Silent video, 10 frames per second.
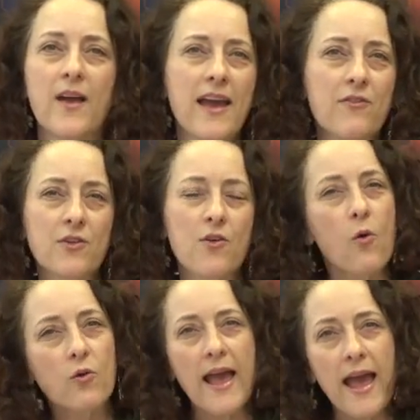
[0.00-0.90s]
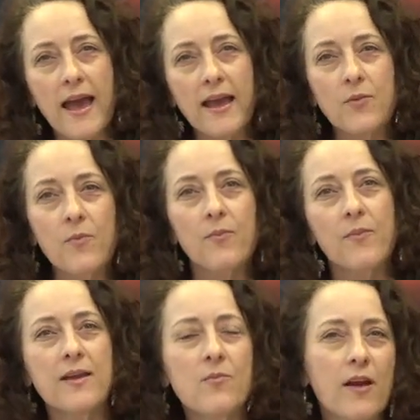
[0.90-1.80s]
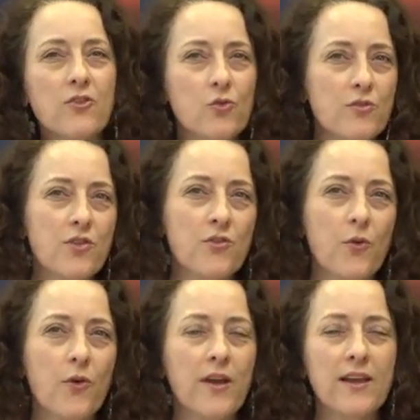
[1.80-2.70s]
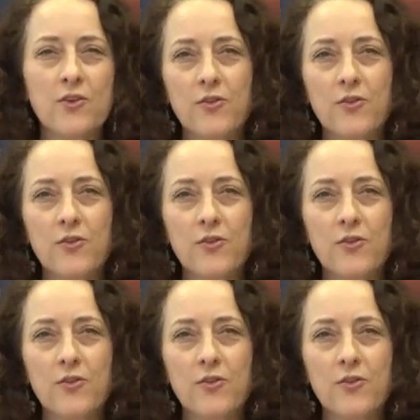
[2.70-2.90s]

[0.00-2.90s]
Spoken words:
have an old hag in my short story, and